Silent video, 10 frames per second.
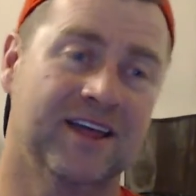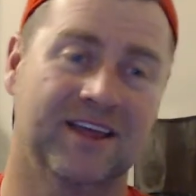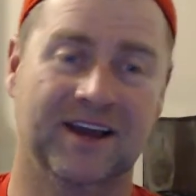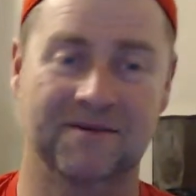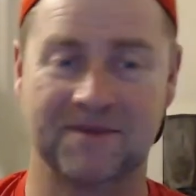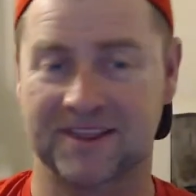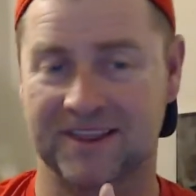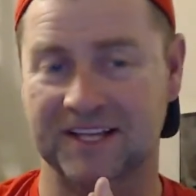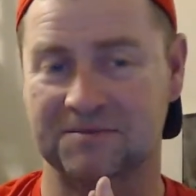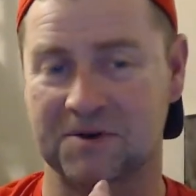Yeah, I mean,
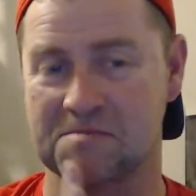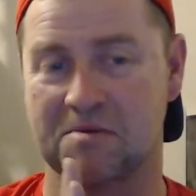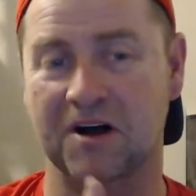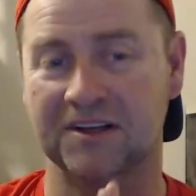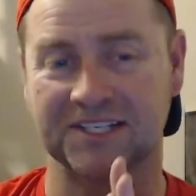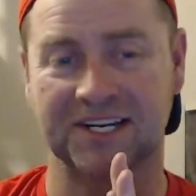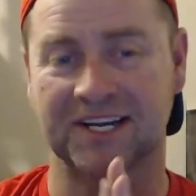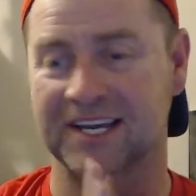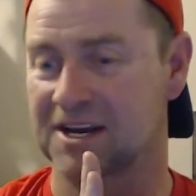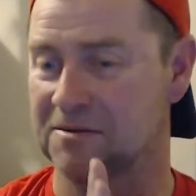that's pretty ballsy to
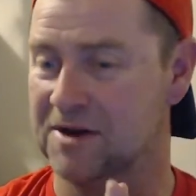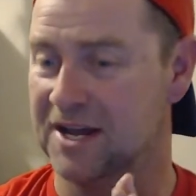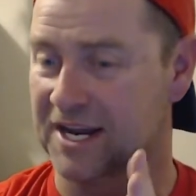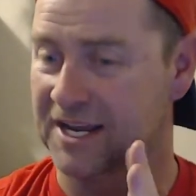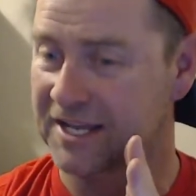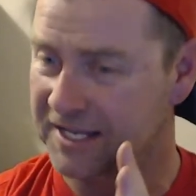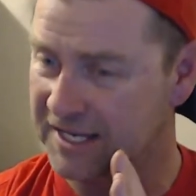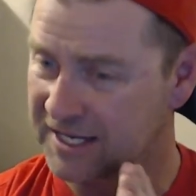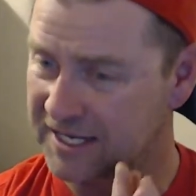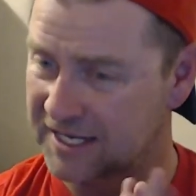get your money.
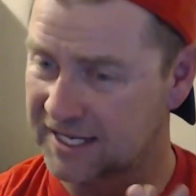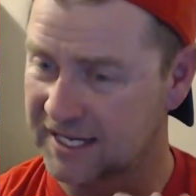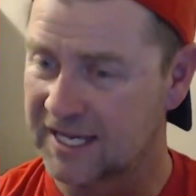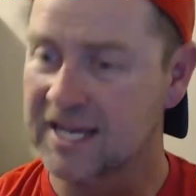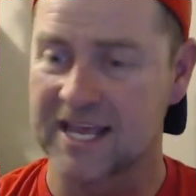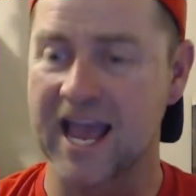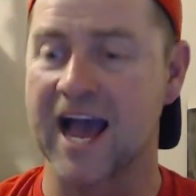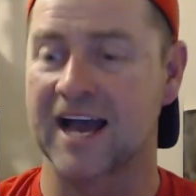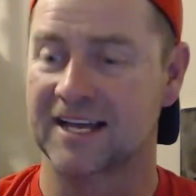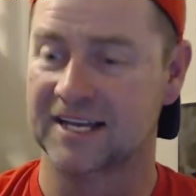Yeah.